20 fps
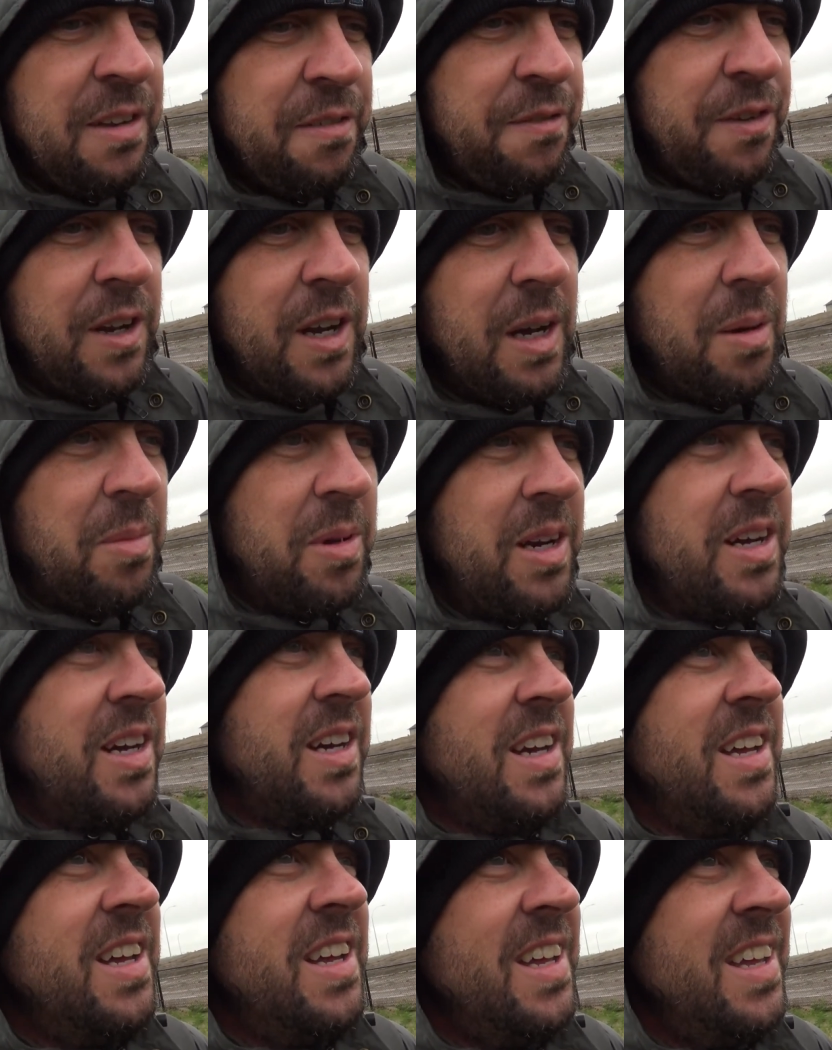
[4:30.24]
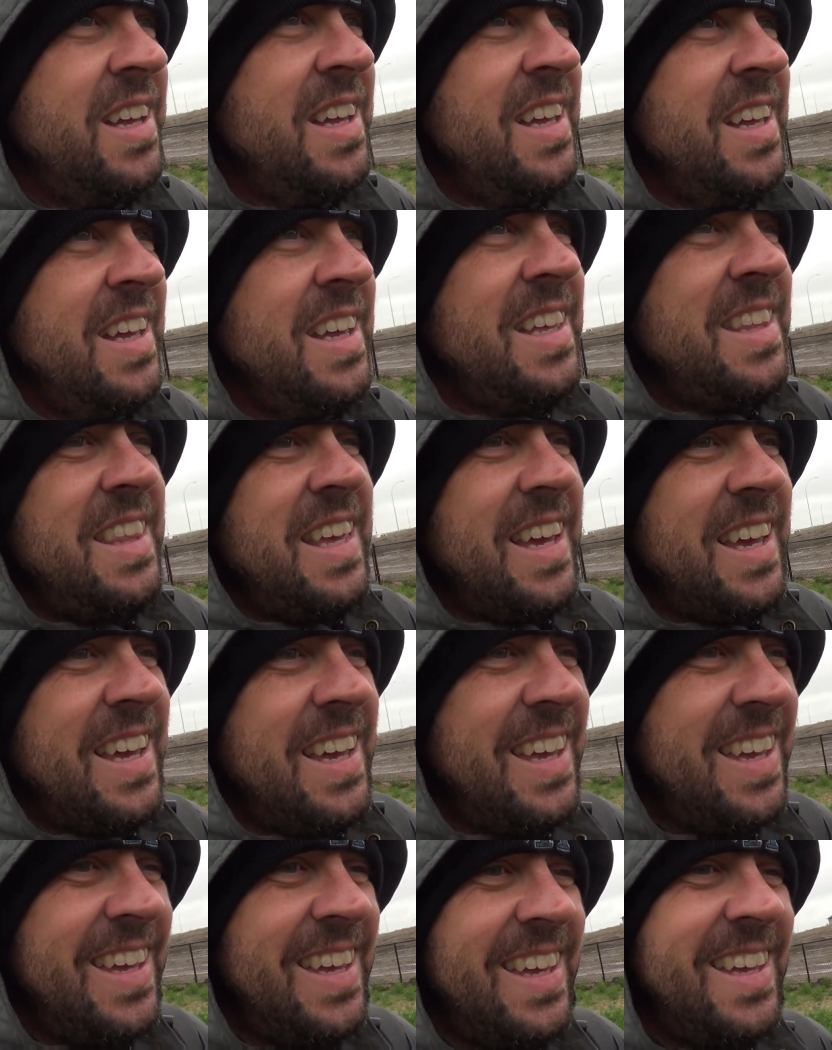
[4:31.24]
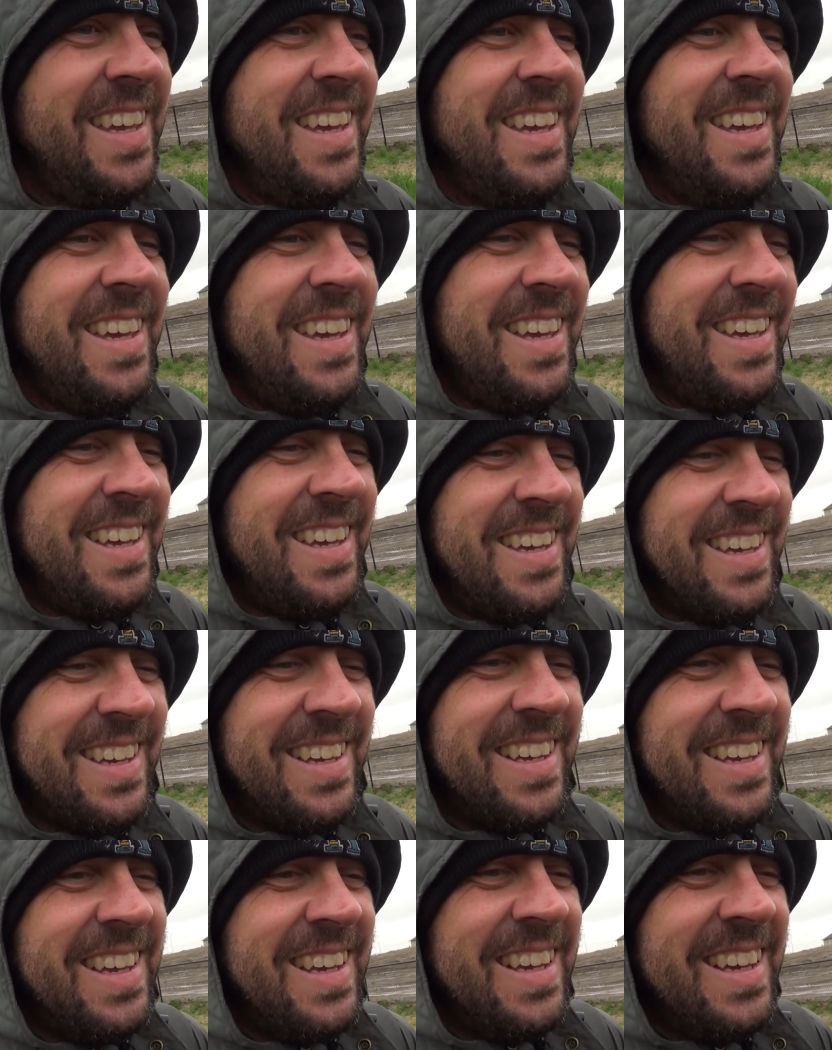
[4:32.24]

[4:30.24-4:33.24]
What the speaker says: phenomena that